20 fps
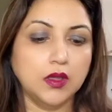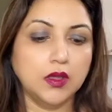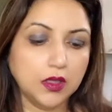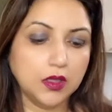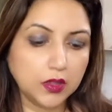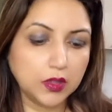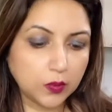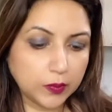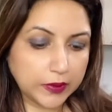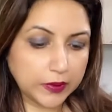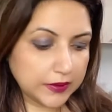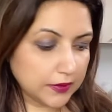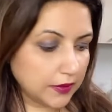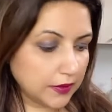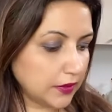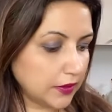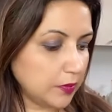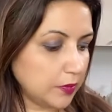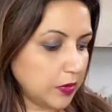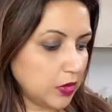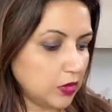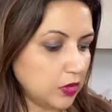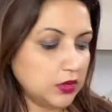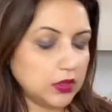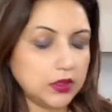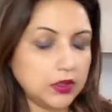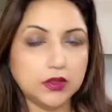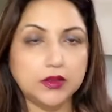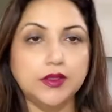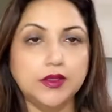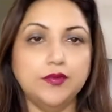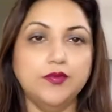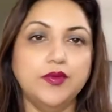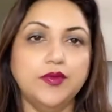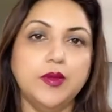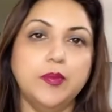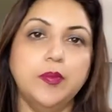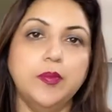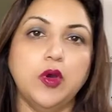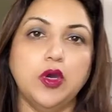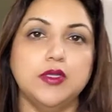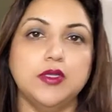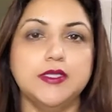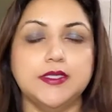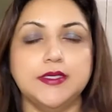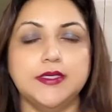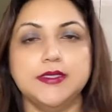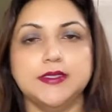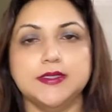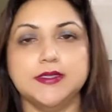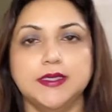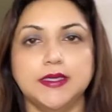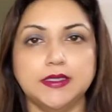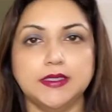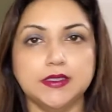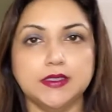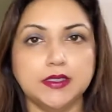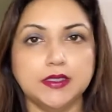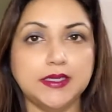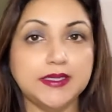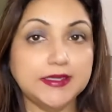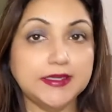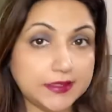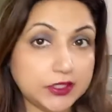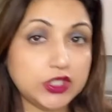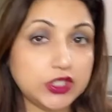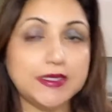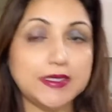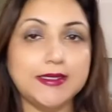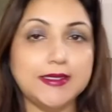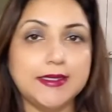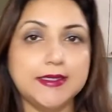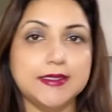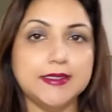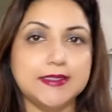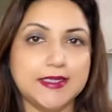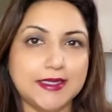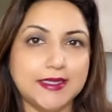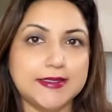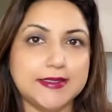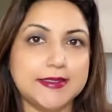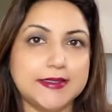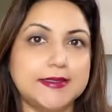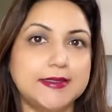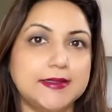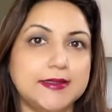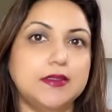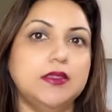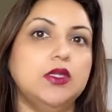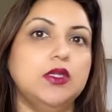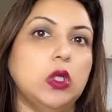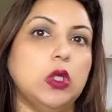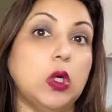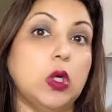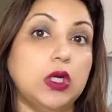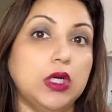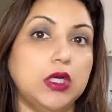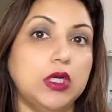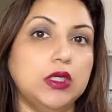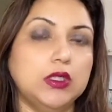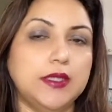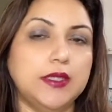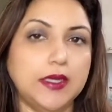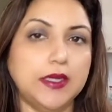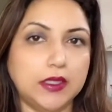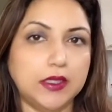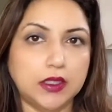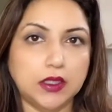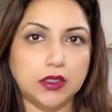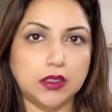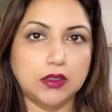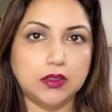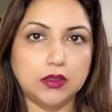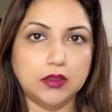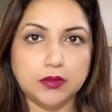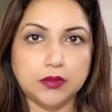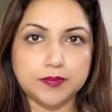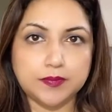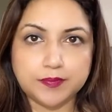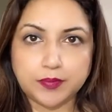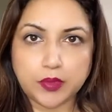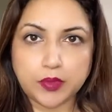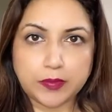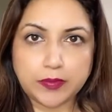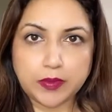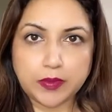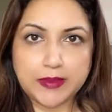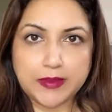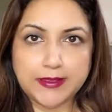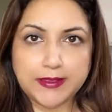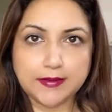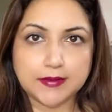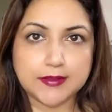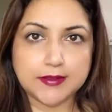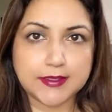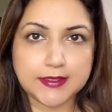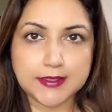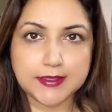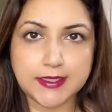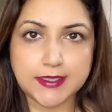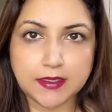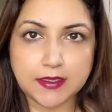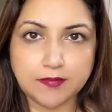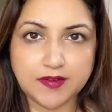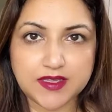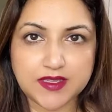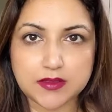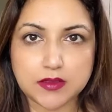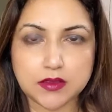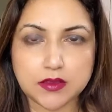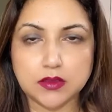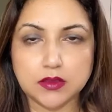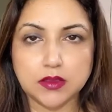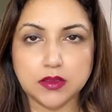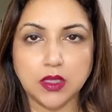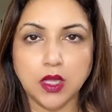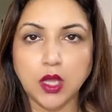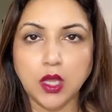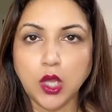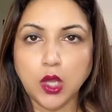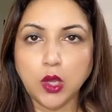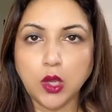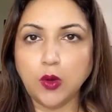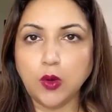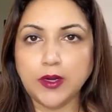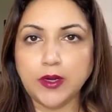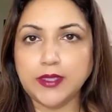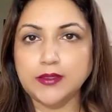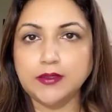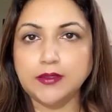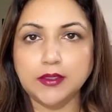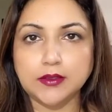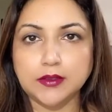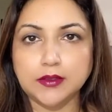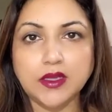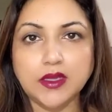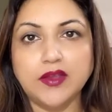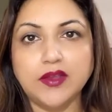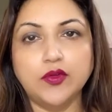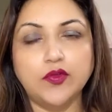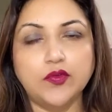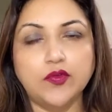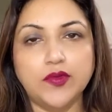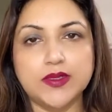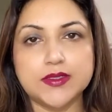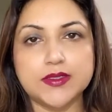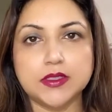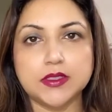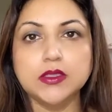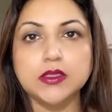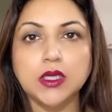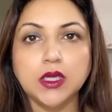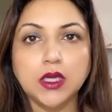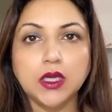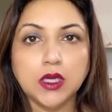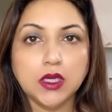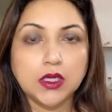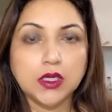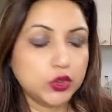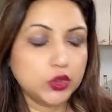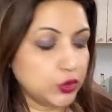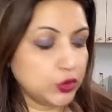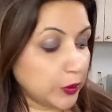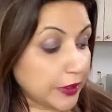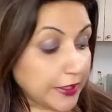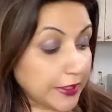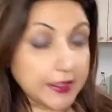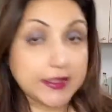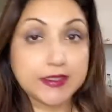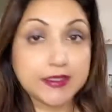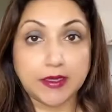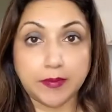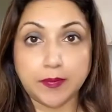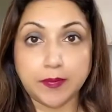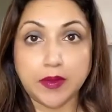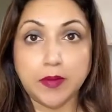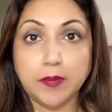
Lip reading: Now, one thing about earthenware pot is that initially it takes a little longer than probably a steel vessel or any other kind of vessel to heat up.